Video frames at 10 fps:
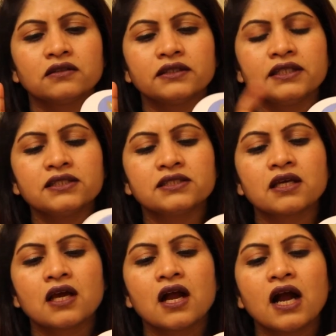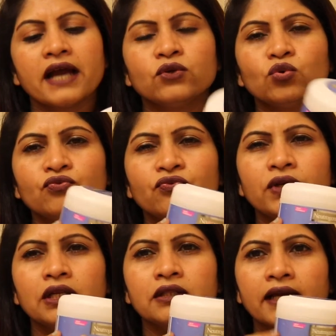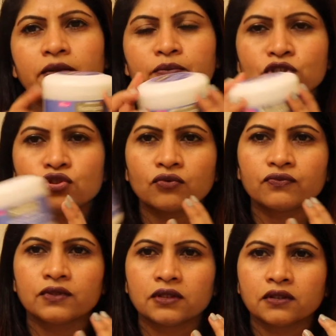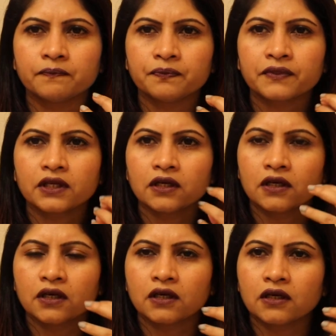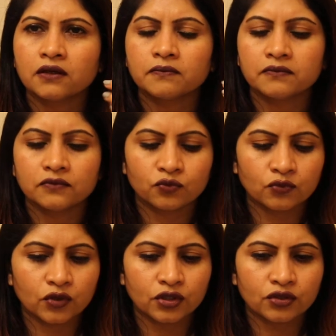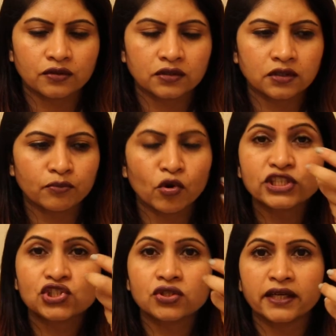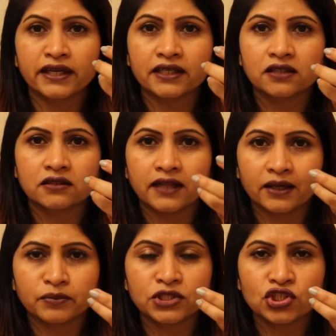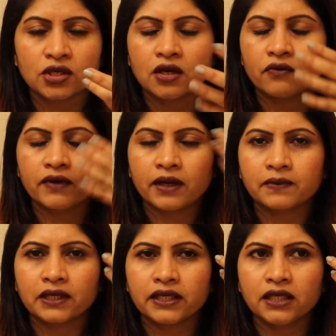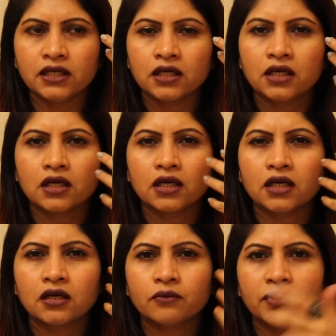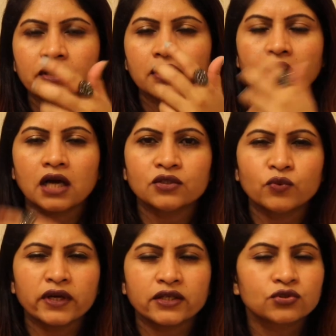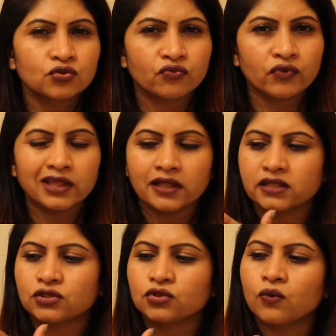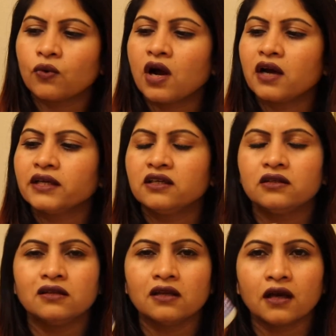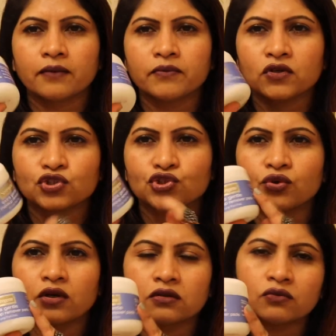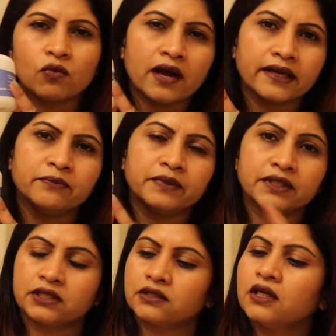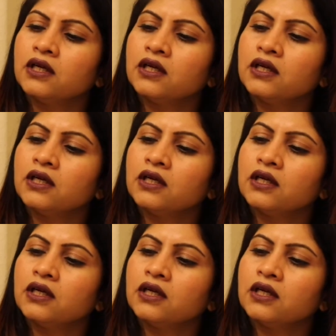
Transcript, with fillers: this I don't feel that much of the um, what the moisture in it that much when I'm cleaning uh, but the other one I used to feel that so I I'm not sure why, but